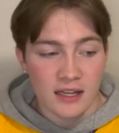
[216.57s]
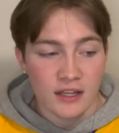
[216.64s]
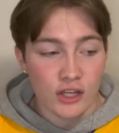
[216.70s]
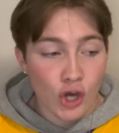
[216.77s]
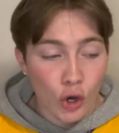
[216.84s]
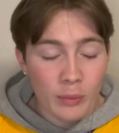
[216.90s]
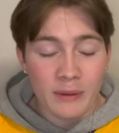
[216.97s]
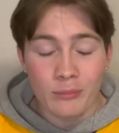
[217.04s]

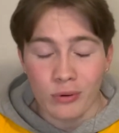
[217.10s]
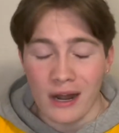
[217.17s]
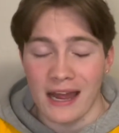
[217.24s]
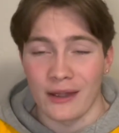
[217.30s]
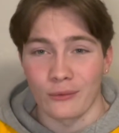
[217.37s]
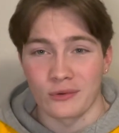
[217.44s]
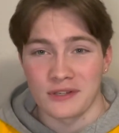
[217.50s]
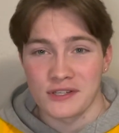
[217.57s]
Kobe
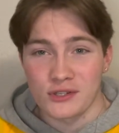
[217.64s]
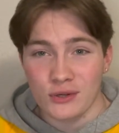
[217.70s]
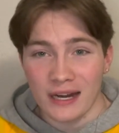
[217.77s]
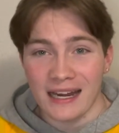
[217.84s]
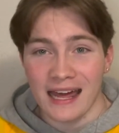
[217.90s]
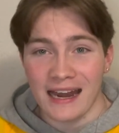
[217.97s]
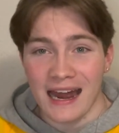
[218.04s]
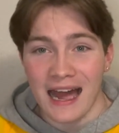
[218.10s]
Bryant was
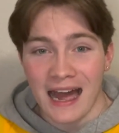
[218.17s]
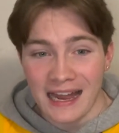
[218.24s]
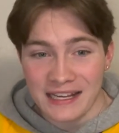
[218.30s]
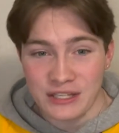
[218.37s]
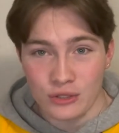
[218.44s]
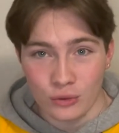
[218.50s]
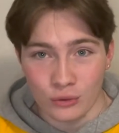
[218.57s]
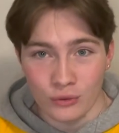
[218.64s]
straight out of high
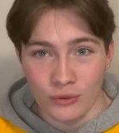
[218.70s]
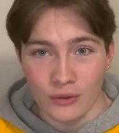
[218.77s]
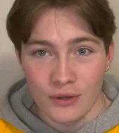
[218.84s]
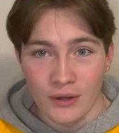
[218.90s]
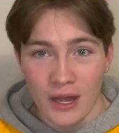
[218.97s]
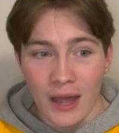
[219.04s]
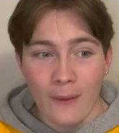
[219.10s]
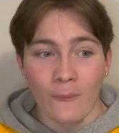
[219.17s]
school
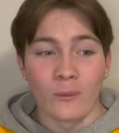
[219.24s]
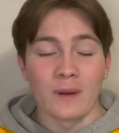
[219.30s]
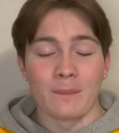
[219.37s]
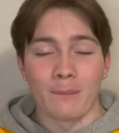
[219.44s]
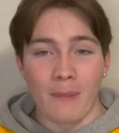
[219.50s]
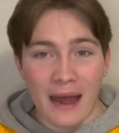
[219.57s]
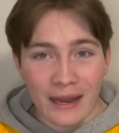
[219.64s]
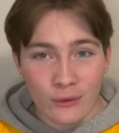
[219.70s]
when
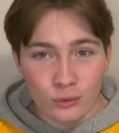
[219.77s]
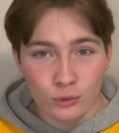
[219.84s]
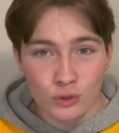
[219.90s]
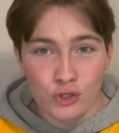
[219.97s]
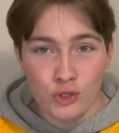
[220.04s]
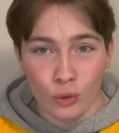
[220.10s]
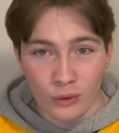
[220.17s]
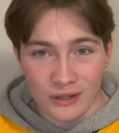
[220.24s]
Michael
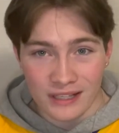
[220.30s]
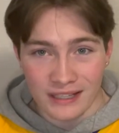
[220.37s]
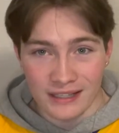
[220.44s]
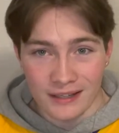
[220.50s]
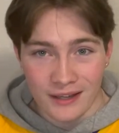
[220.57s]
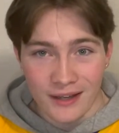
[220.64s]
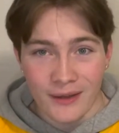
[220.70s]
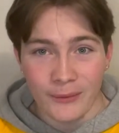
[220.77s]

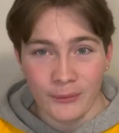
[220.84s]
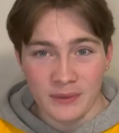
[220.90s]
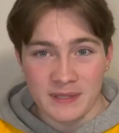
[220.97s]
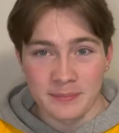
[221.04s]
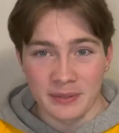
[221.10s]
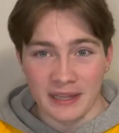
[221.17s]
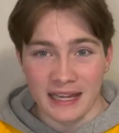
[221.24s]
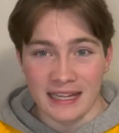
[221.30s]
Jordan was
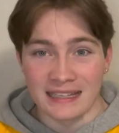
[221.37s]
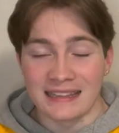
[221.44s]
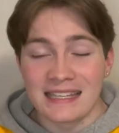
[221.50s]
playing.